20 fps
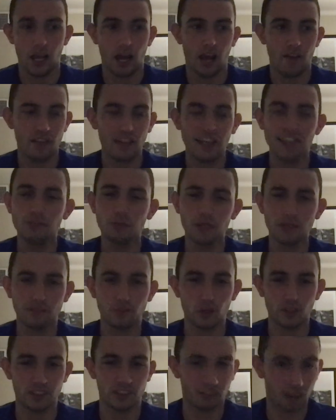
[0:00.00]
That is what I've
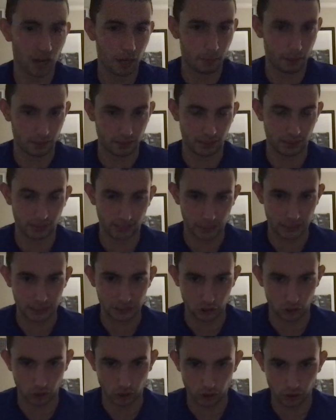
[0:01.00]
noticed a lot about these Yankee
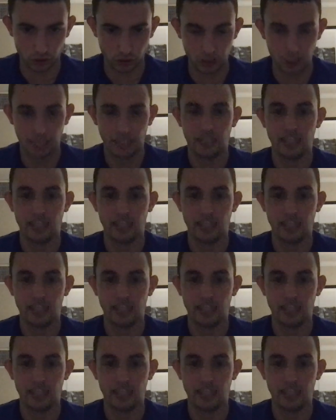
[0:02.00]
starters,